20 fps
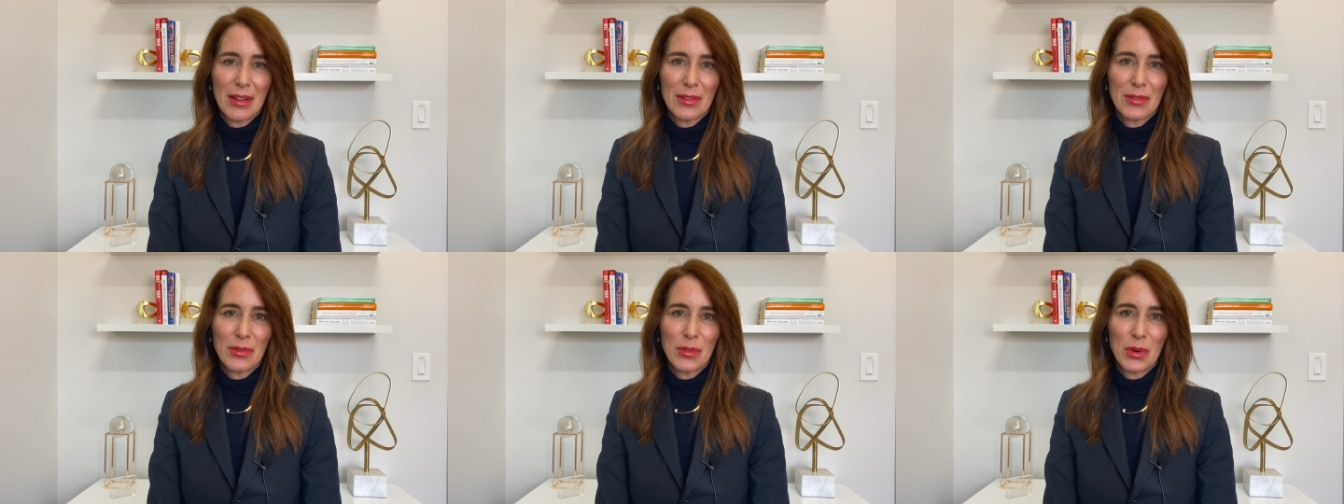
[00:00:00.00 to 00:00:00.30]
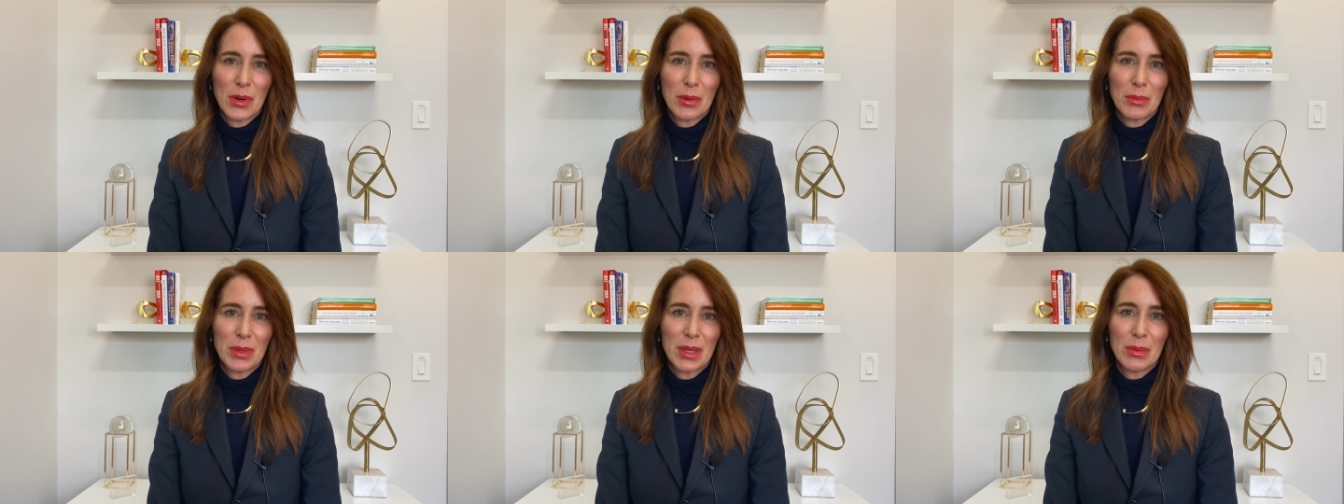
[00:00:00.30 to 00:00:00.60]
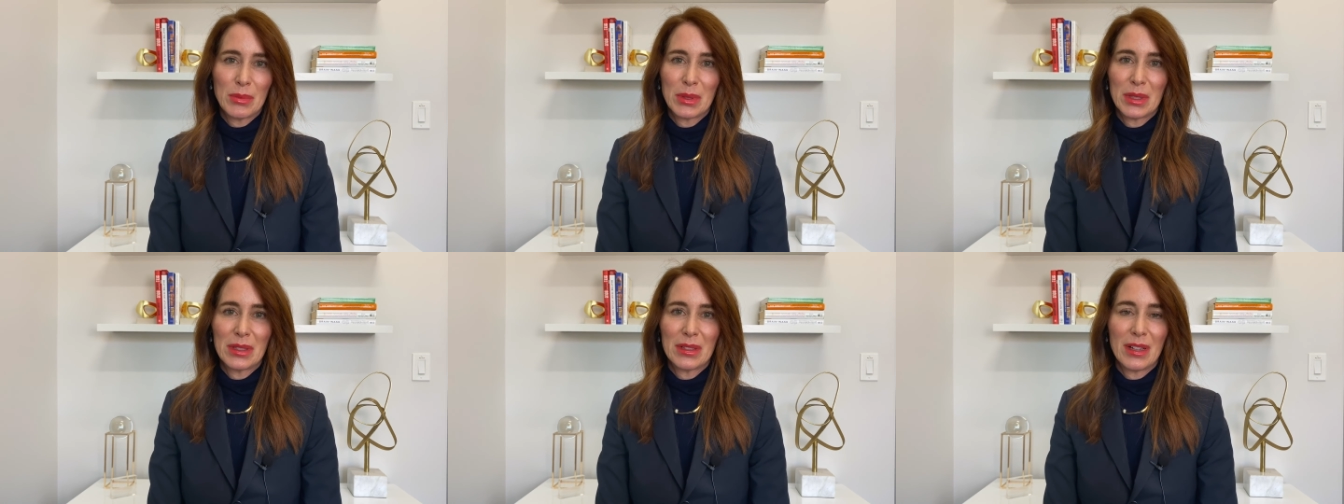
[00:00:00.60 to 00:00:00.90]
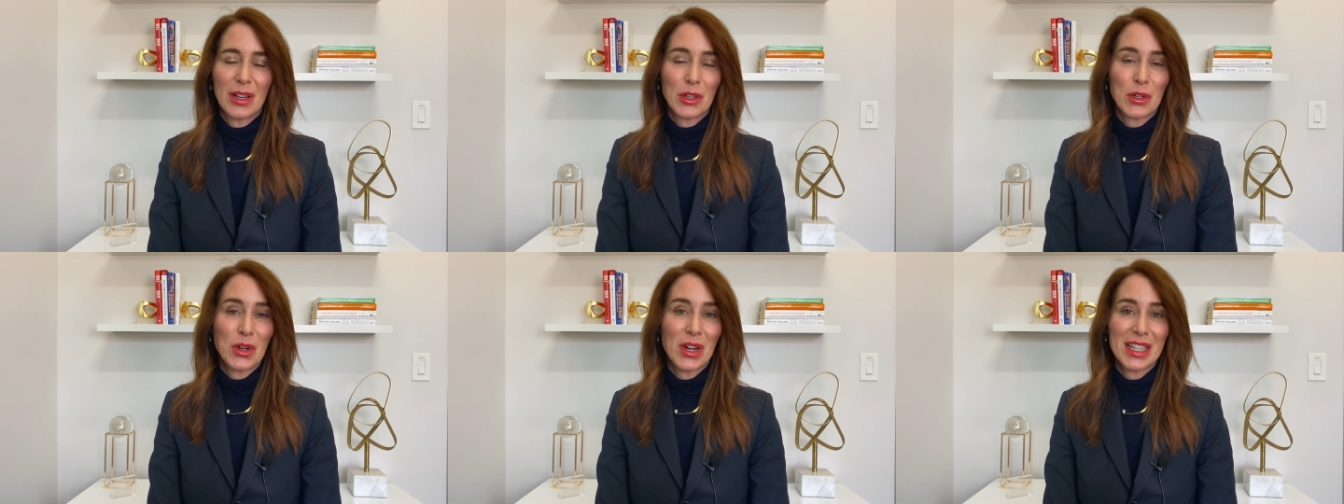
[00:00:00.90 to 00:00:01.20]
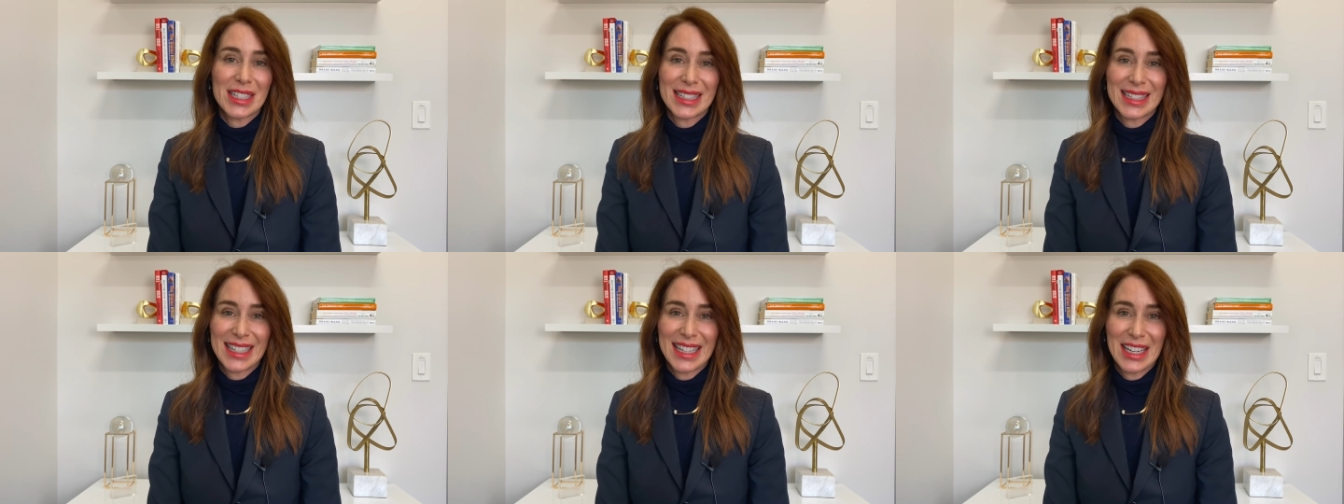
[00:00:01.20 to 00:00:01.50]
for people
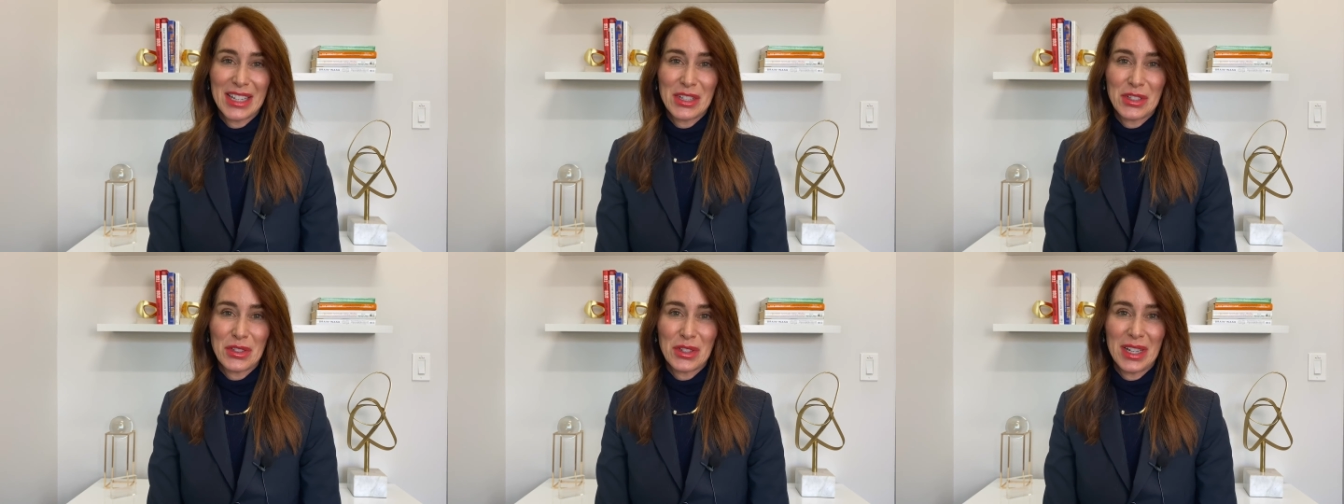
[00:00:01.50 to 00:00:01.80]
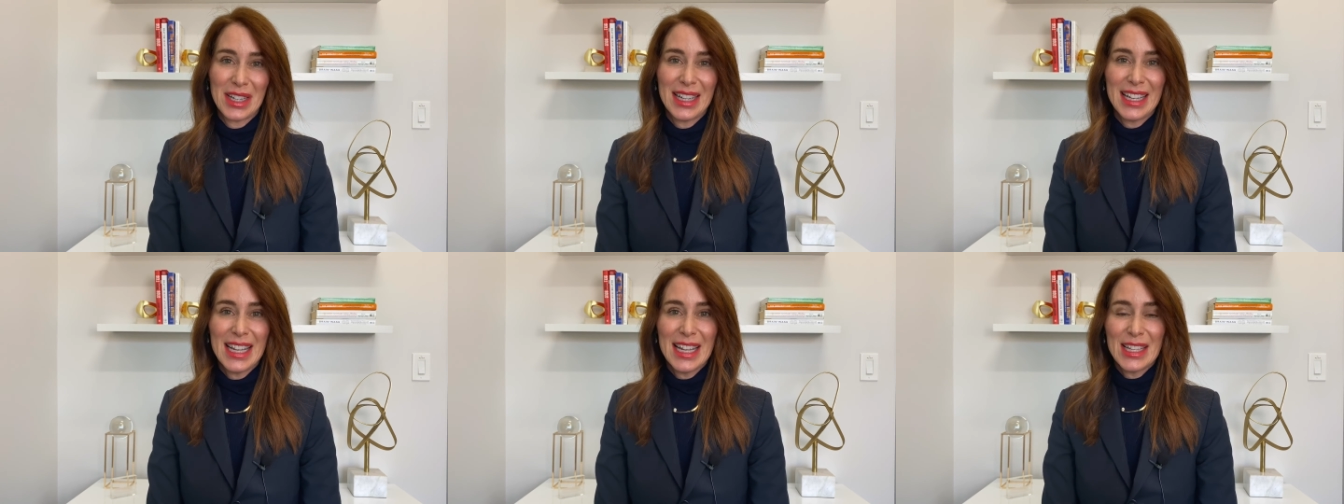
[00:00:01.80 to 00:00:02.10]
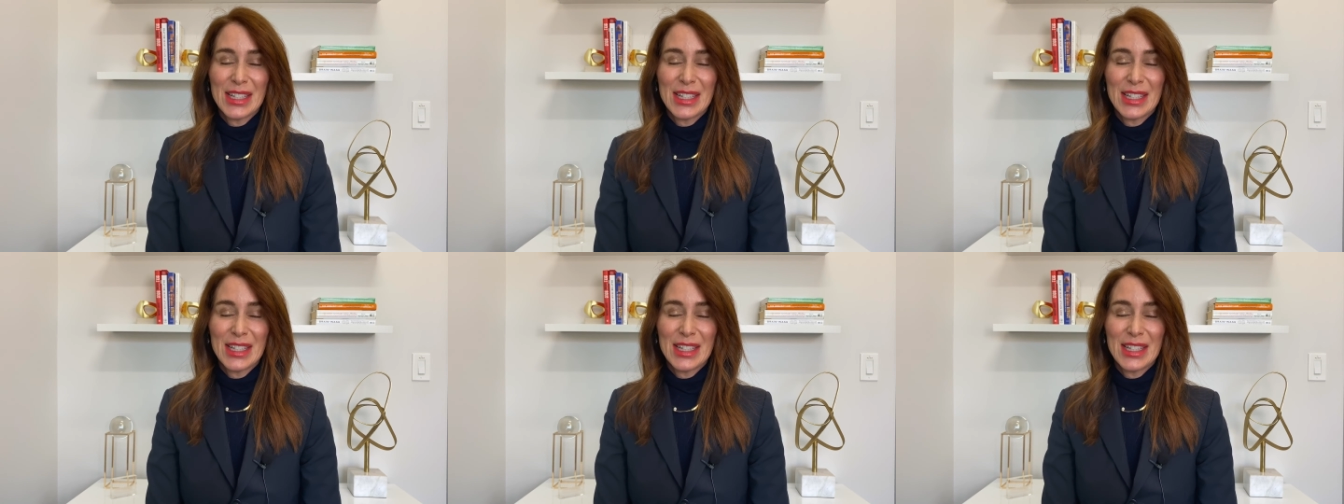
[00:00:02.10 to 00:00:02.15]
across the country.